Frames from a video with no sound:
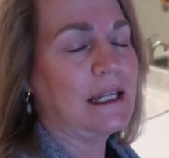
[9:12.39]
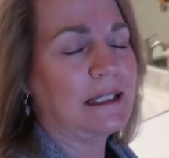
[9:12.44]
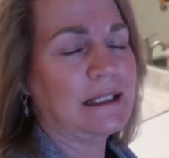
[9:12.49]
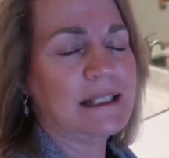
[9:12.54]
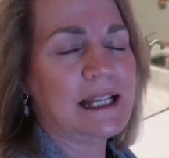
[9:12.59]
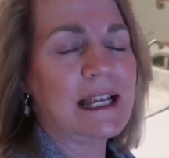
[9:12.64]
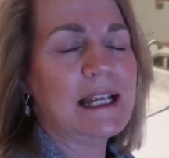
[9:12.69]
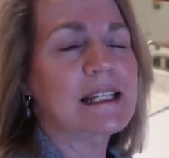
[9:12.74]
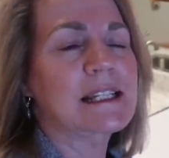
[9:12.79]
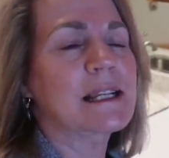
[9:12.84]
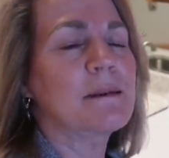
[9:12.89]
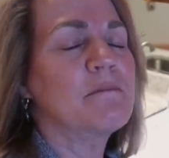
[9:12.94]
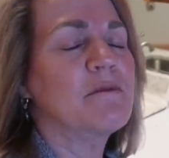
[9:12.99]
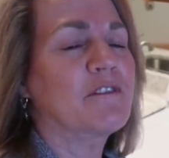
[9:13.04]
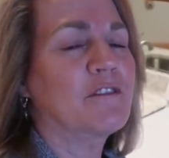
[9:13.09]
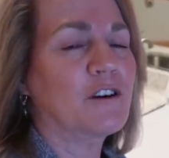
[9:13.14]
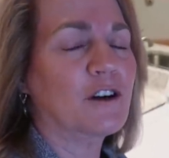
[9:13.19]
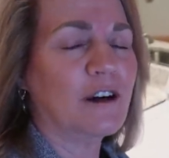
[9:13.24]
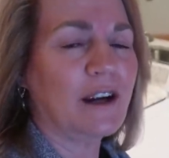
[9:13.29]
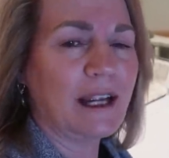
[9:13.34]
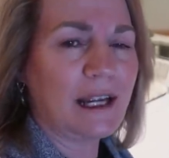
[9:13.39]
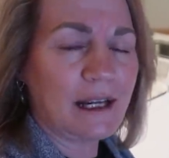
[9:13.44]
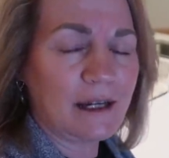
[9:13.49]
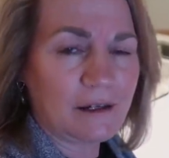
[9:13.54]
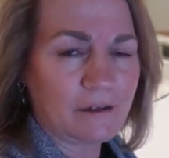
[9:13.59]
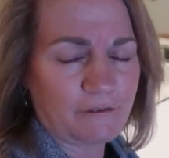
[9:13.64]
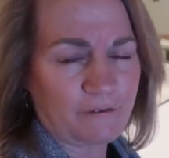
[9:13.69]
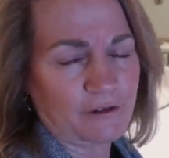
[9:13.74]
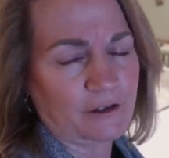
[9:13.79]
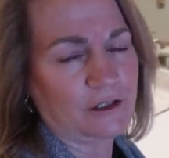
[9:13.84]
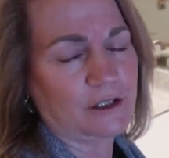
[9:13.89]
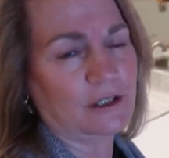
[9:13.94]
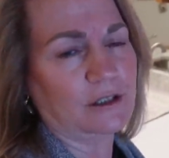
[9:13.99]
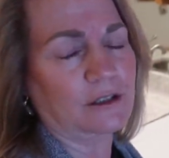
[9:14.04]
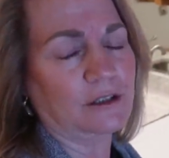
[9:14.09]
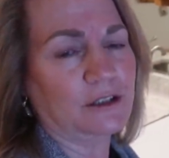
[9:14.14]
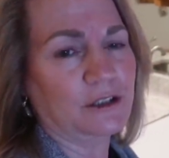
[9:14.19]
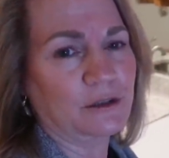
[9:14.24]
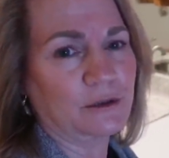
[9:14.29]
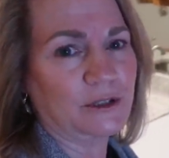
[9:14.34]
It takes them forever
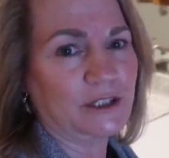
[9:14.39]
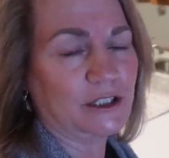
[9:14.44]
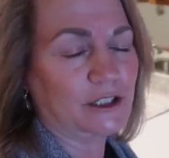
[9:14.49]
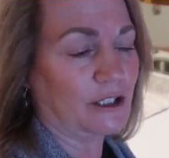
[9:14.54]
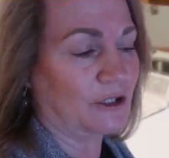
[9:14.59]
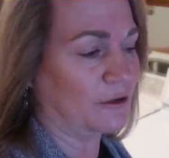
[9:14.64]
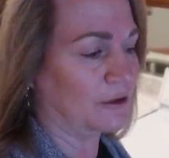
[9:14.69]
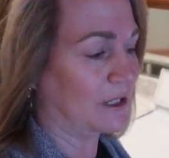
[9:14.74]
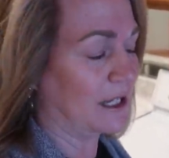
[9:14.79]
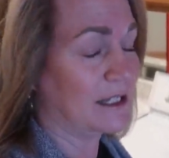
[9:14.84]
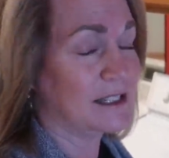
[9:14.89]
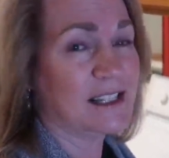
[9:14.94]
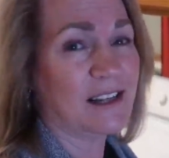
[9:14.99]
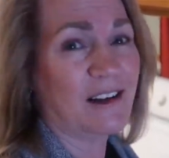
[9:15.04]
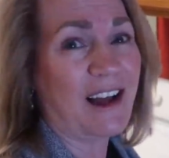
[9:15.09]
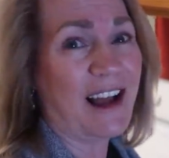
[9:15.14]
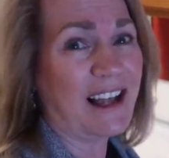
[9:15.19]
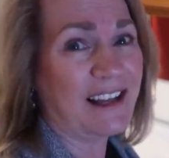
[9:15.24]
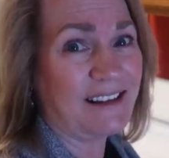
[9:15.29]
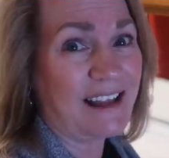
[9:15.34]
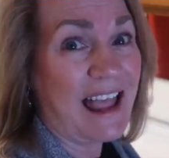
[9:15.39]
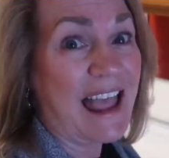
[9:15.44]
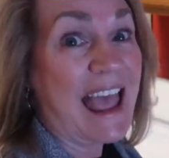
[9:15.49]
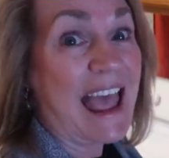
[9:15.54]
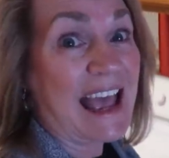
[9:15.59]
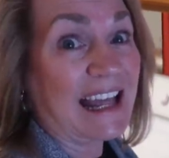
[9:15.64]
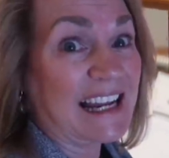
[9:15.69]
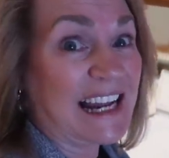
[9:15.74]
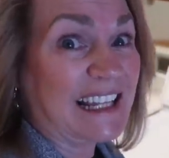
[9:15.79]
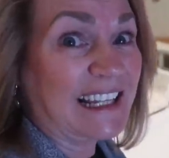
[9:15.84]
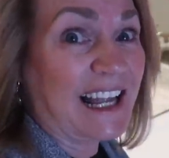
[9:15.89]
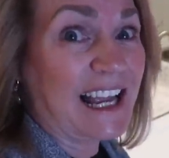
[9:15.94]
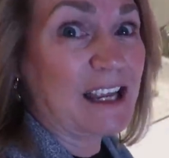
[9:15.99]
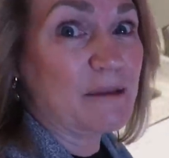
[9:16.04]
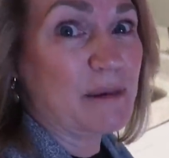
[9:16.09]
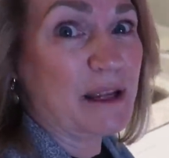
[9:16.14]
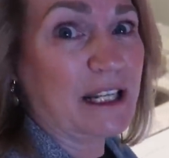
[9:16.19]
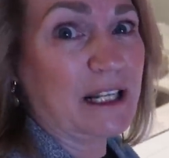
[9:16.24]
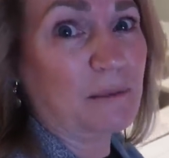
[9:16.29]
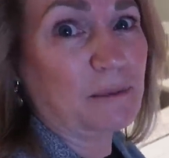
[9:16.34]
to do a load. So I, and I
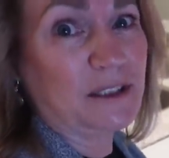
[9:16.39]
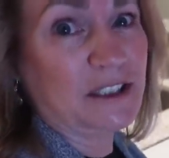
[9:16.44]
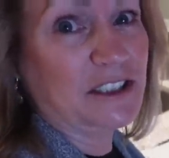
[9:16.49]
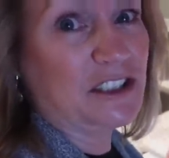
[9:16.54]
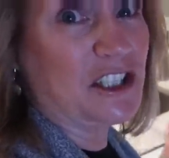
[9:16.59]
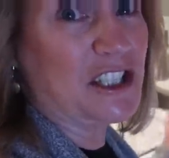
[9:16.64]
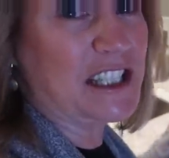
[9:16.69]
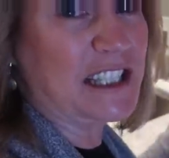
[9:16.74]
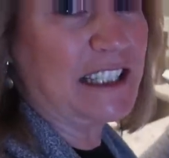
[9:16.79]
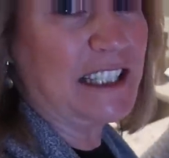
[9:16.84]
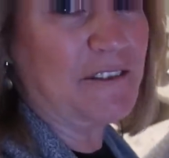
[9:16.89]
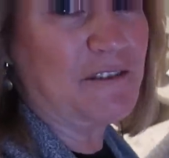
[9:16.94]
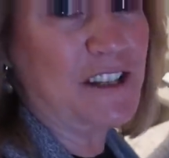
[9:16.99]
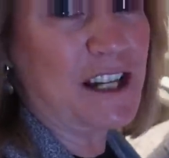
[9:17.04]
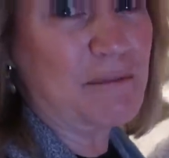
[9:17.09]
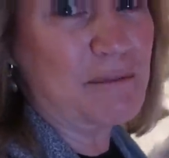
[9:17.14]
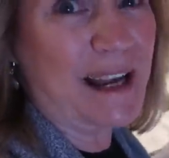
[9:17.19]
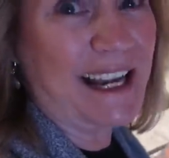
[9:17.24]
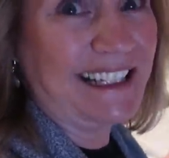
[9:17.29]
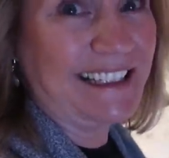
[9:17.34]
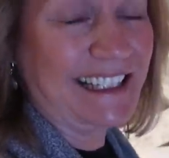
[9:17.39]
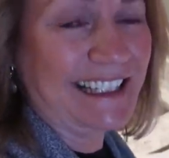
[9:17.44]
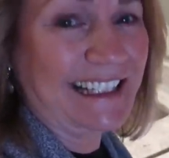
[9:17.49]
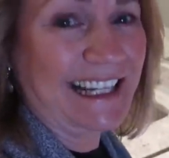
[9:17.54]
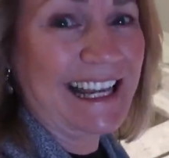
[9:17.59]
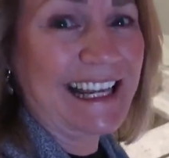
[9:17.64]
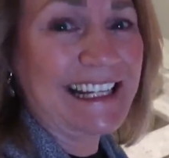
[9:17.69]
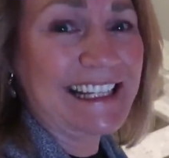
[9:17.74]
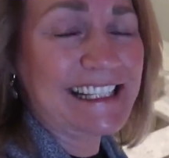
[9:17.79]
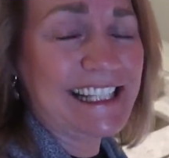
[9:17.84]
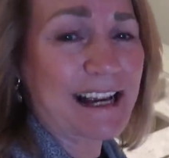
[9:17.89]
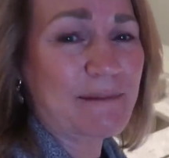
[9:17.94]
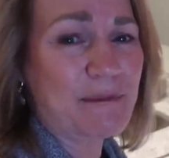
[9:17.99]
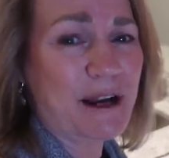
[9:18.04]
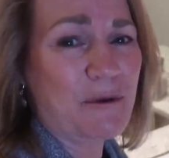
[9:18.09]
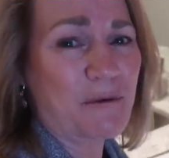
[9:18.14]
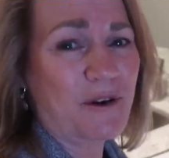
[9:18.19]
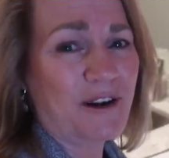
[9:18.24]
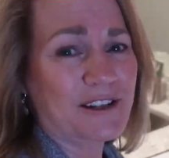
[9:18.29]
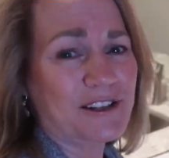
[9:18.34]
like being able to just lift up my lid anytime
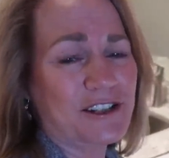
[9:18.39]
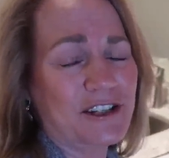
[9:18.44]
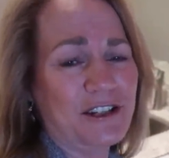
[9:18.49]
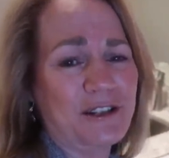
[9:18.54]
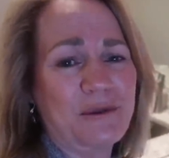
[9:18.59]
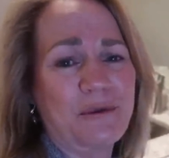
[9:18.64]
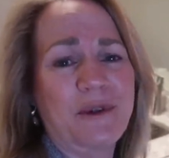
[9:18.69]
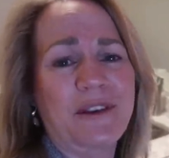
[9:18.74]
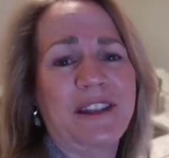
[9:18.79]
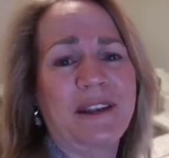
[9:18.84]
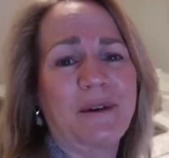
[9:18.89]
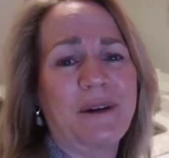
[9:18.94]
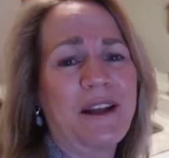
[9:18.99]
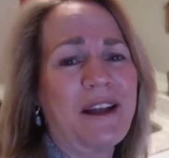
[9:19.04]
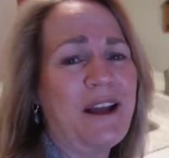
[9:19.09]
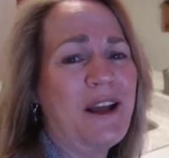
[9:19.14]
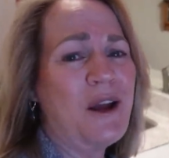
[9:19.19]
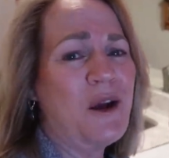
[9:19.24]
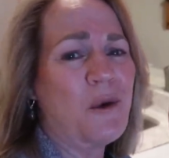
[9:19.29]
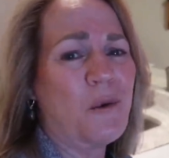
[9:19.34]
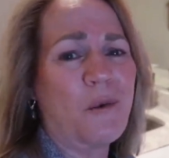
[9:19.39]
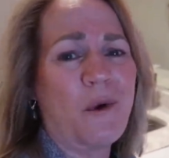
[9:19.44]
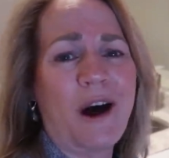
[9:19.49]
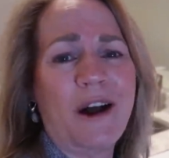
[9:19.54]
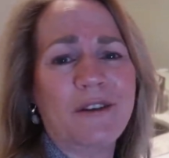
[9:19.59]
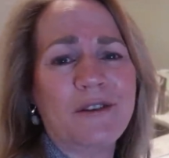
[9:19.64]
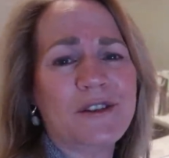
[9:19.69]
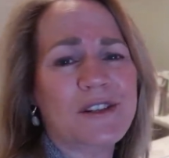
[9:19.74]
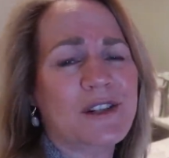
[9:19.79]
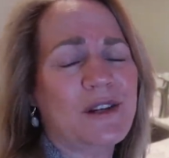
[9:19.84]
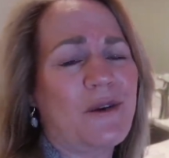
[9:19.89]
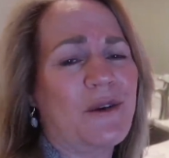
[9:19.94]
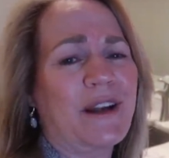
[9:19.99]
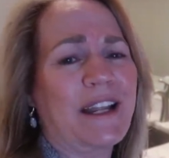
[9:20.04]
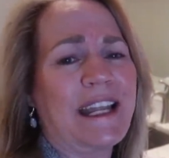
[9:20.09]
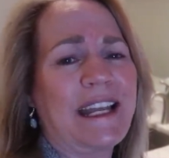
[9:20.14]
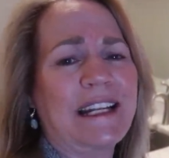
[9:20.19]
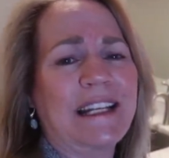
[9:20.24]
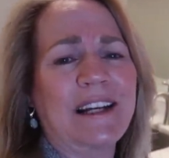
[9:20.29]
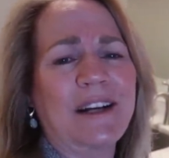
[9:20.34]
I want to when the water's
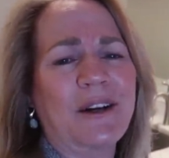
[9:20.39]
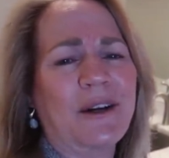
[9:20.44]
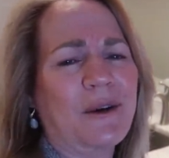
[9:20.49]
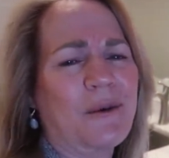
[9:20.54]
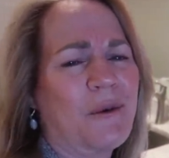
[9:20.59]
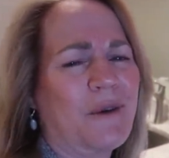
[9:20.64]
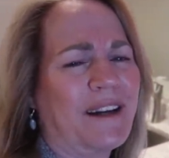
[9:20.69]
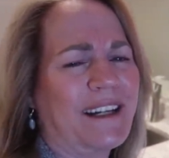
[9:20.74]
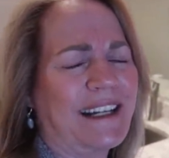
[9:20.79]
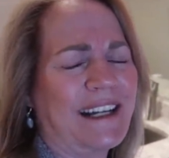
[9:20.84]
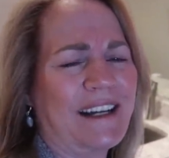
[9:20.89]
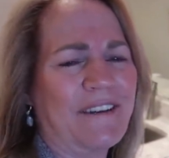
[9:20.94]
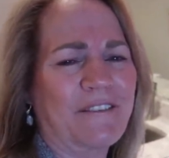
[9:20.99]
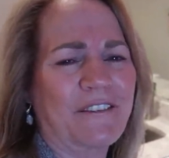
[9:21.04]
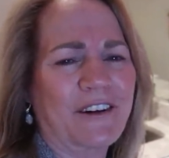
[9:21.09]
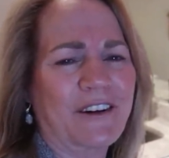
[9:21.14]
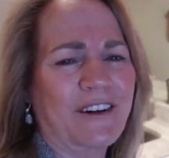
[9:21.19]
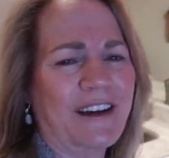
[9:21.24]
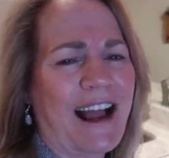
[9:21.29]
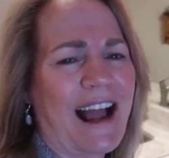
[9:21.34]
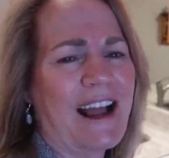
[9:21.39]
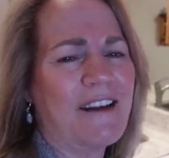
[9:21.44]
going in it or whatever.